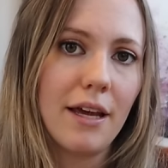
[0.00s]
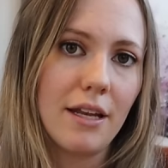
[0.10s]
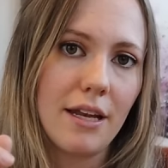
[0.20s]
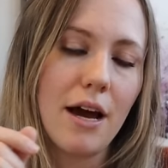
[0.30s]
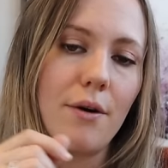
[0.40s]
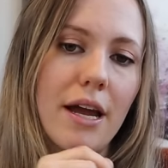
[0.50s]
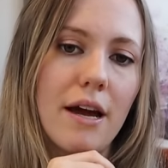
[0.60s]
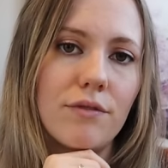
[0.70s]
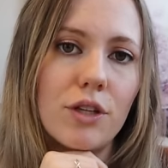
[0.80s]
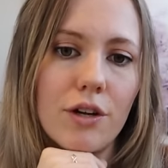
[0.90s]
and now I
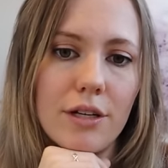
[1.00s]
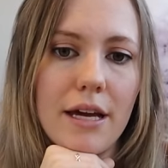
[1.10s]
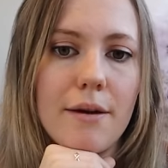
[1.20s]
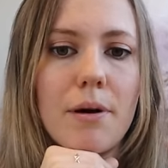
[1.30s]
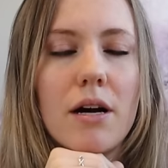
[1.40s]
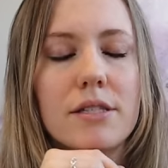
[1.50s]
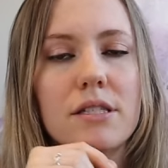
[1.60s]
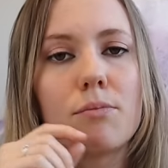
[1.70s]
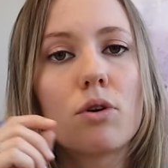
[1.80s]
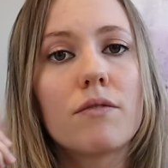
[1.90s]
have learned that POTS
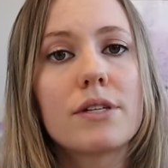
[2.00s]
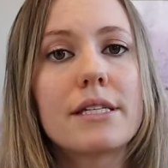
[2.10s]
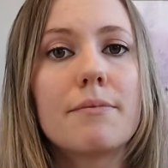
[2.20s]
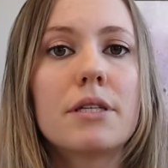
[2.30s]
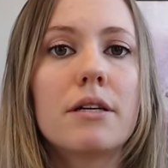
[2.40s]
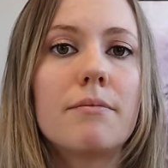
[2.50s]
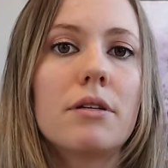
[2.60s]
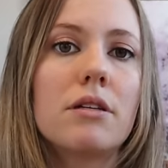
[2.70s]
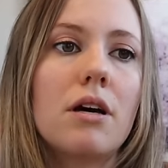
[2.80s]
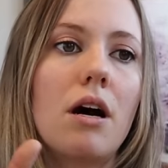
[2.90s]
is more of a symptom,
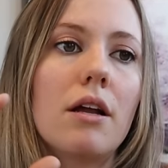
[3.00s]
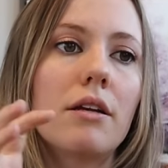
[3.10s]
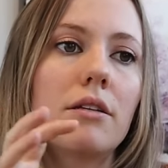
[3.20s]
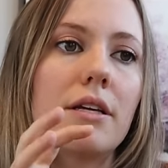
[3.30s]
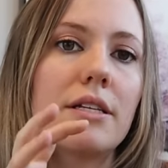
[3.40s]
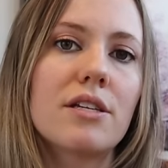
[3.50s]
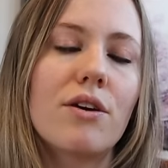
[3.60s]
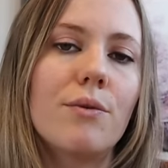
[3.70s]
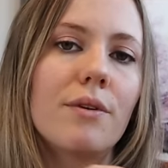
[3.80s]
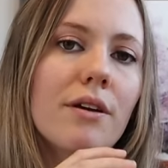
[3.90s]
not its
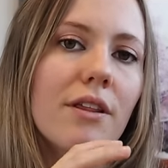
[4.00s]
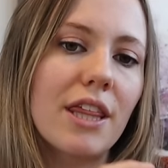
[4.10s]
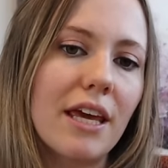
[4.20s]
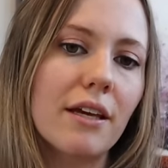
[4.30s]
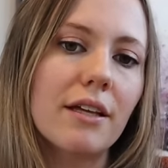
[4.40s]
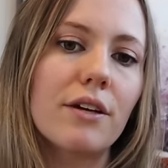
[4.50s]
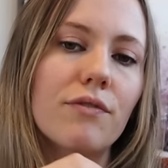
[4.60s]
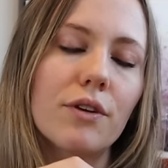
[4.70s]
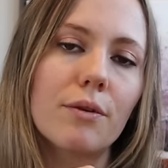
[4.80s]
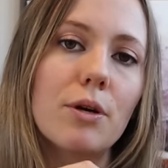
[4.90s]
own thing. Like
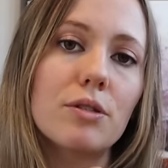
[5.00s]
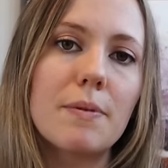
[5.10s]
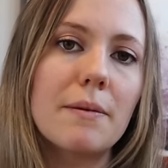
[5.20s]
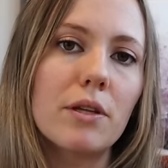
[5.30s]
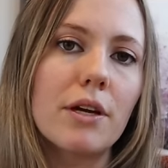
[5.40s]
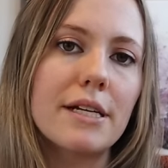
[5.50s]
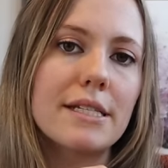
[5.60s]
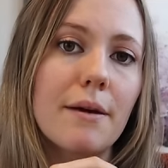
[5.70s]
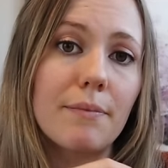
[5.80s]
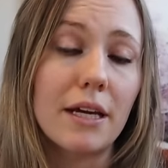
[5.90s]
for most people, there
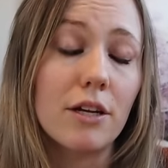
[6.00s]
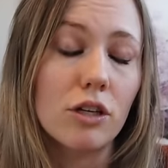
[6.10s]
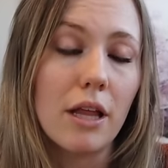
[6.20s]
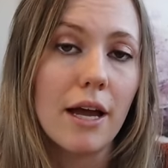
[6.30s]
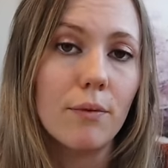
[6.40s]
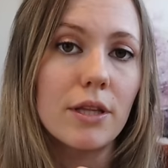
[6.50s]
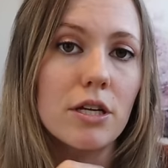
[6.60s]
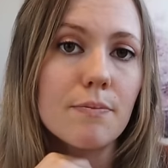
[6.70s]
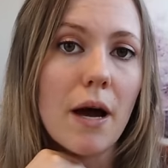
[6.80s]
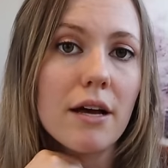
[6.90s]
is something underlying when
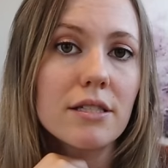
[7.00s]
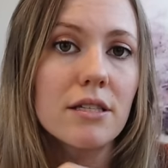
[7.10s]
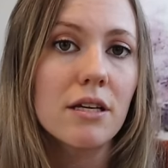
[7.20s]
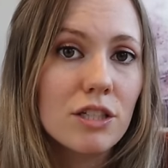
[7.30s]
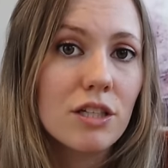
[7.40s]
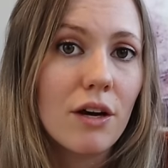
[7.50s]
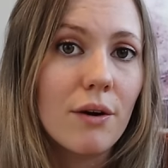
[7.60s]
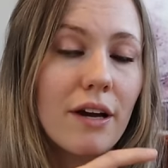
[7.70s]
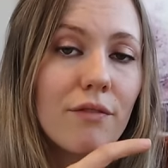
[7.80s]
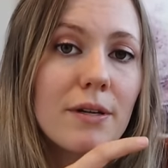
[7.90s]
there's POTS. So
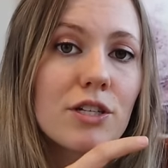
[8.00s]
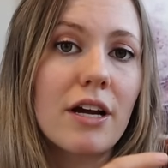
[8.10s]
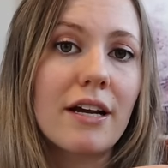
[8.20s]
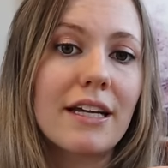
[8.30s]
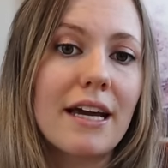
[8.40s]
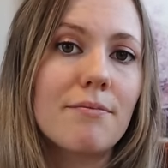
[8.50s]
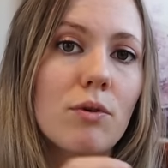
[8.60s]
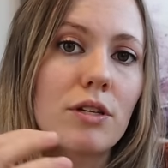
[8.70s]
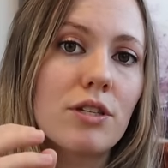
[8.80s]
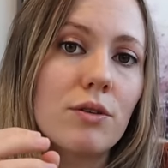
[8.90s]
I've been trying to get
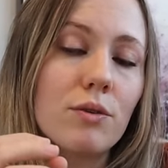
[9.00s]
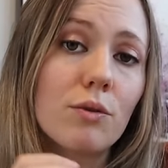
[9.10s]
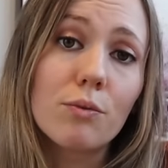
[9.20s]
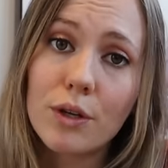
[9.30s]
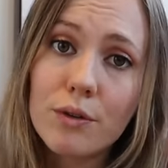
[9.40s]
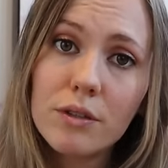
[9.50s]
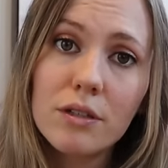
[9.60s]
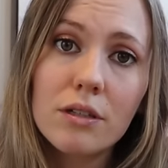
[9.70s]
more to the root,